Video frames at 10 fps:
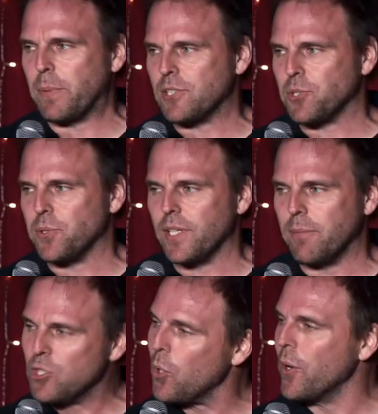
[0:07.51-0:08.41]
special, and
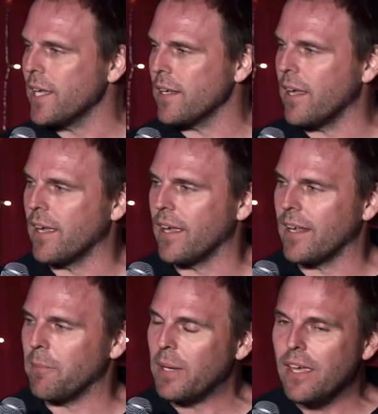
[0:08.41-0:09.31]
I'm doing it,
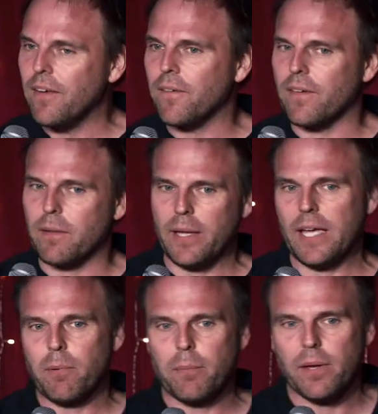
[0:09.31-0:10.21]
and I'm here, and I'm
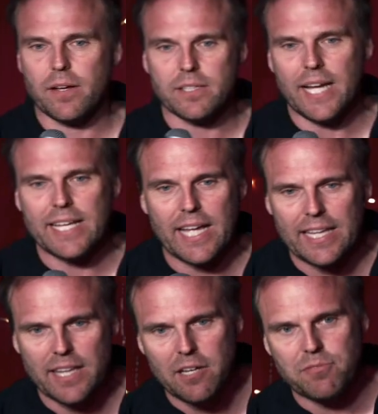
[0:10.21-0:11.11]
happy about it because I
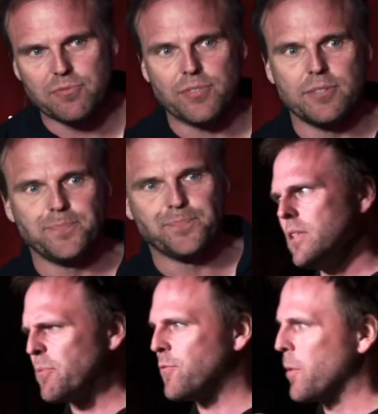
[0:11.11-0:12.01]
I love
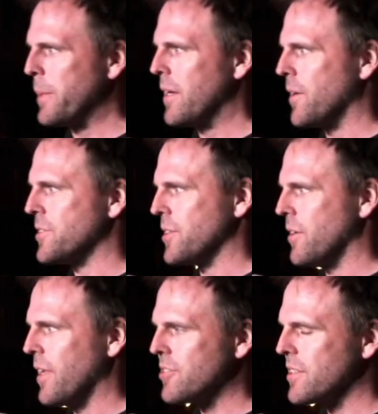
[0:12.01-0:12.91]
the performing arts. You
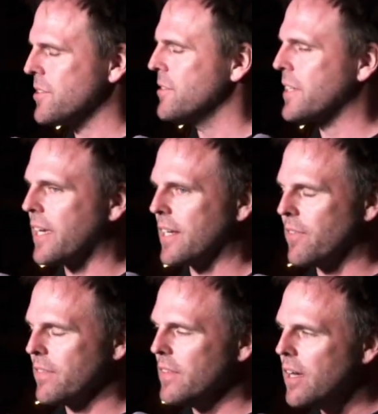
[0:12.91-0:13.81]
know, ever since I was a little kid,
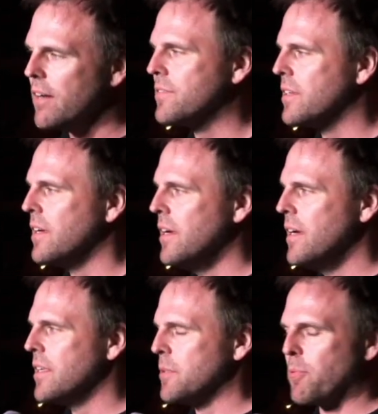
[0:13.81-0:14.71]
I've loved
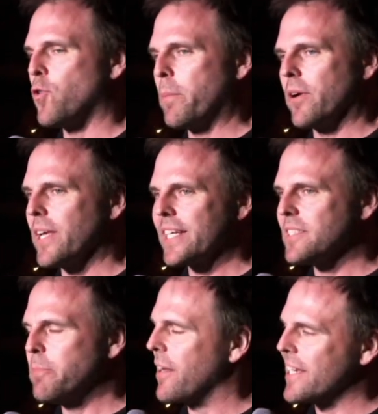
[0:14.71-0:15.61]
the performing art. Like it
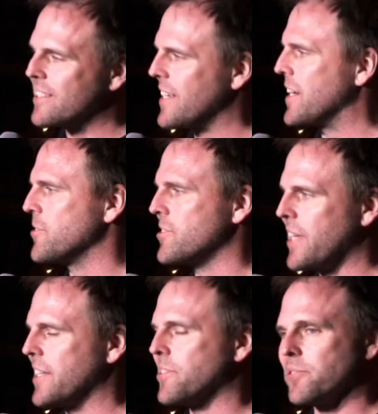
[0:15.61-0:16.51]
doesn't matter, like singers,
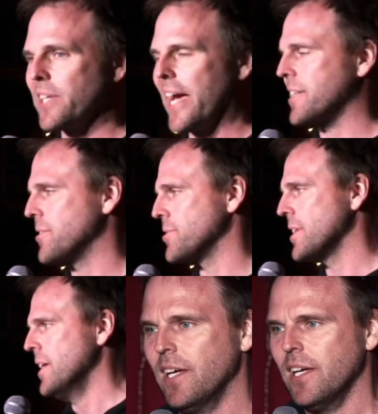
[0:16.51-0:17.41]
dancers,
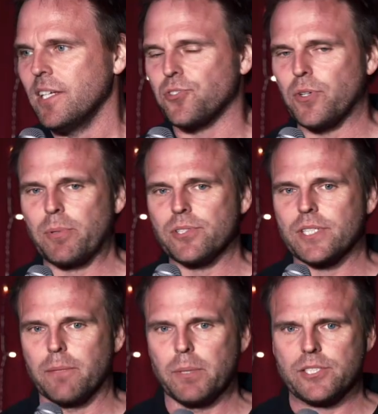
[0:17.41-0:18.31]
actors,
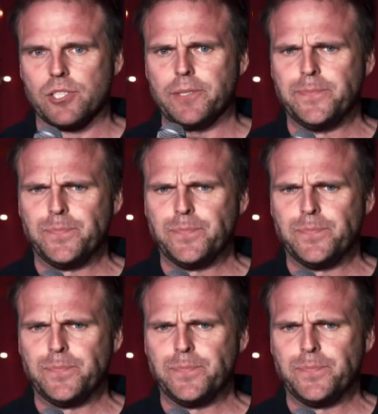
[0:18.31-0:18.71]
strippers. God bless you.